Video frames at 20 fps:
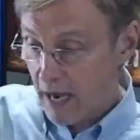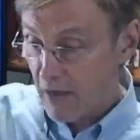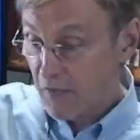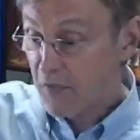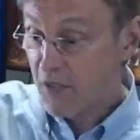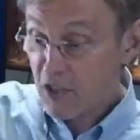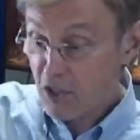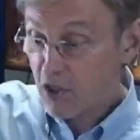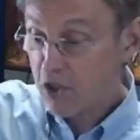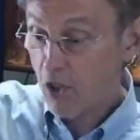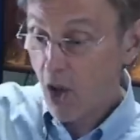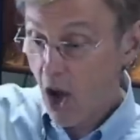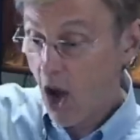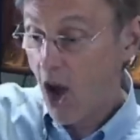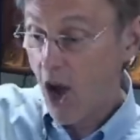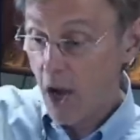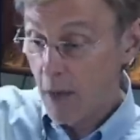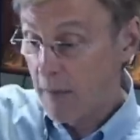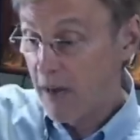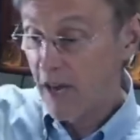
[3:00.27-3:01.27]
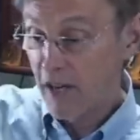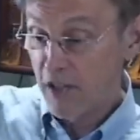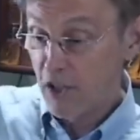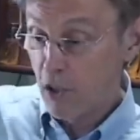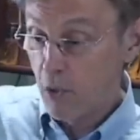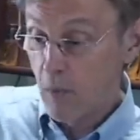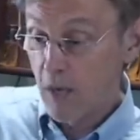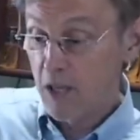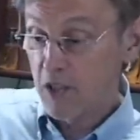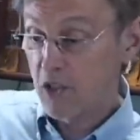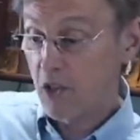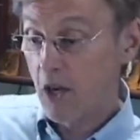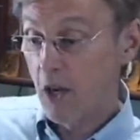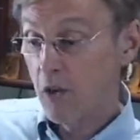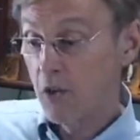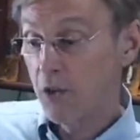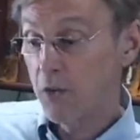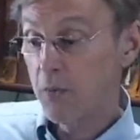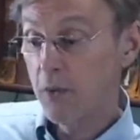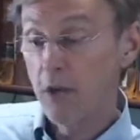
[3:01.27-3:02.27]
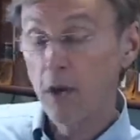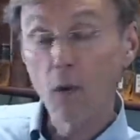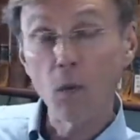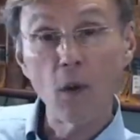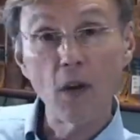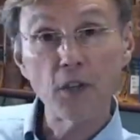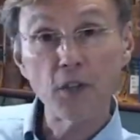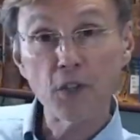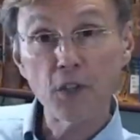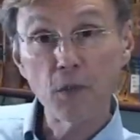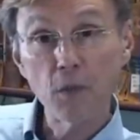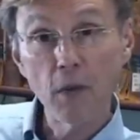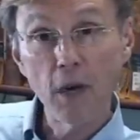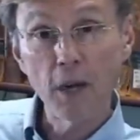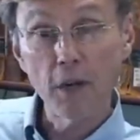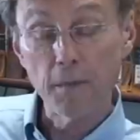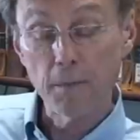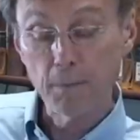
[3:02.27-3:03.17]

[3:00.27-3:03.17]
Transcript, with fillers: this law, about U.S. Code 30121.